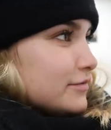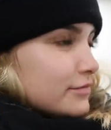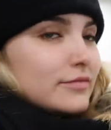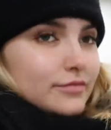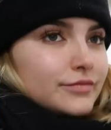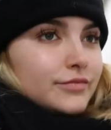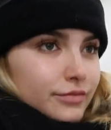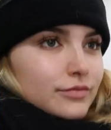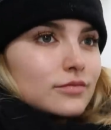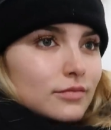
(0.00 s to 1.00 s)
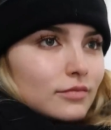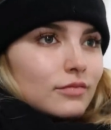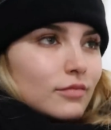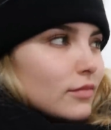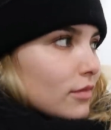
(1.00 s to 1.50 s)
I'm like that with Tesco and
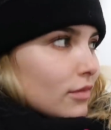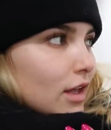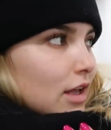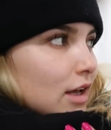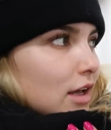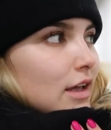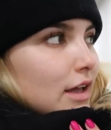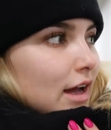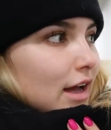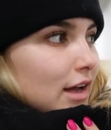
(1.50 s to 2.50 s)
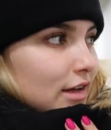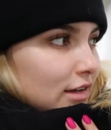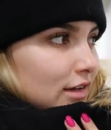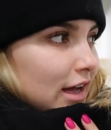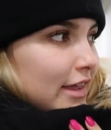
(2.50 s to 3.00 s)
Aldi. Well, I've got Tesco down the
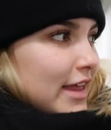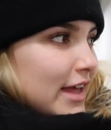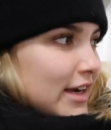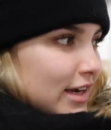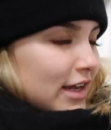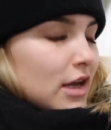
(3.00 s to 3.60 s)
road, but and then.